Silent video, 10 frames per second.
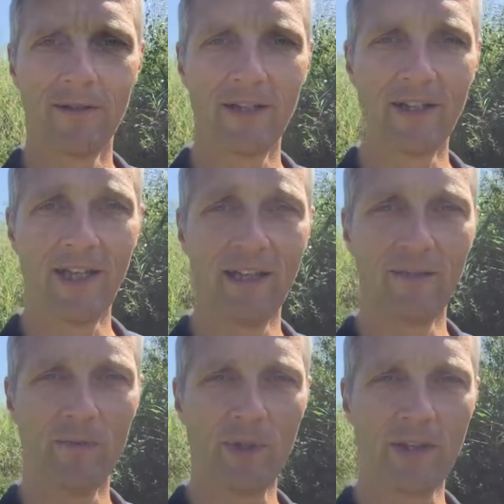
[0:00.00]

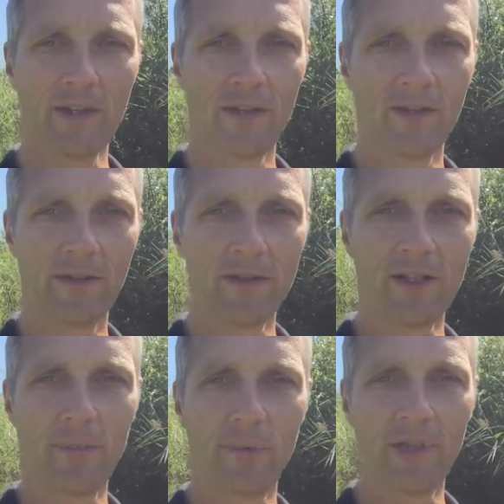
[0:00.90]
again with your
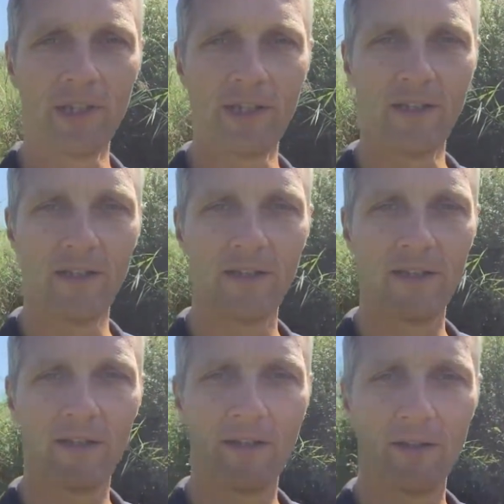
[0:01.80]
company,
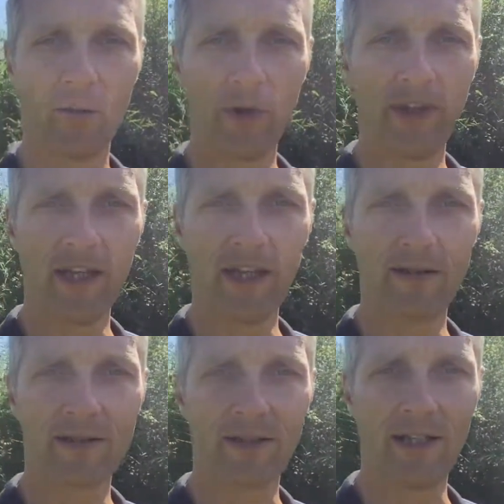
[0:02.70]
with the
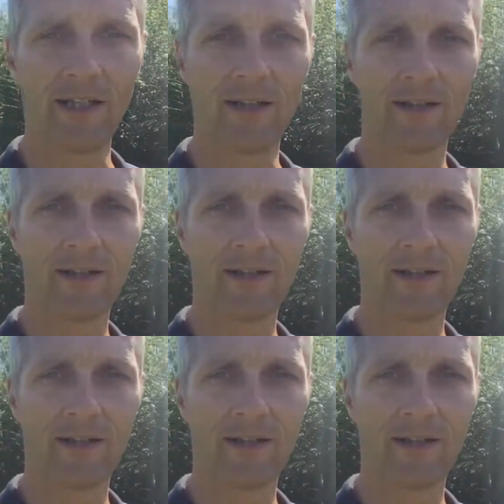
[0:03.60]
outside,